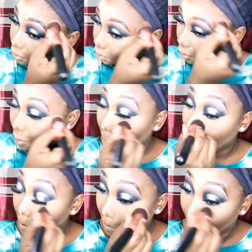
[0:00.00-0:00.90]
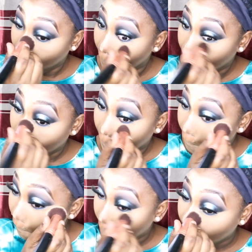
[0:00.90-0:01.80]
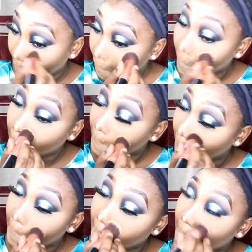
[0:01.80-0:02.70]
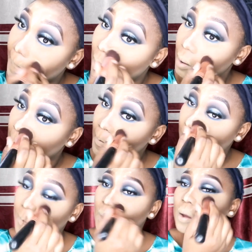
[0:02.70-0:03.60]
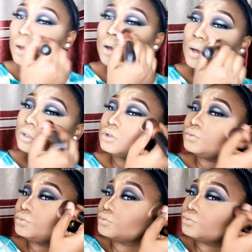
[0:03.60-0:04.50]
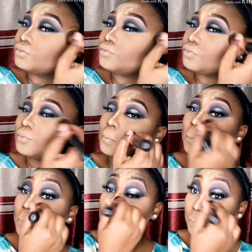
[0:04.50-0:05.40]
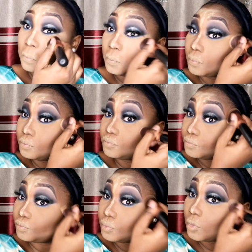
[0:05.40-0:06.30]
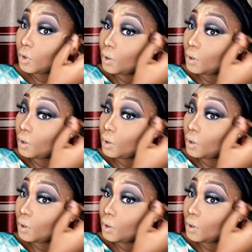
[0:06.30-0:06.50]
and it just lifted up my moods. Guys, I want to know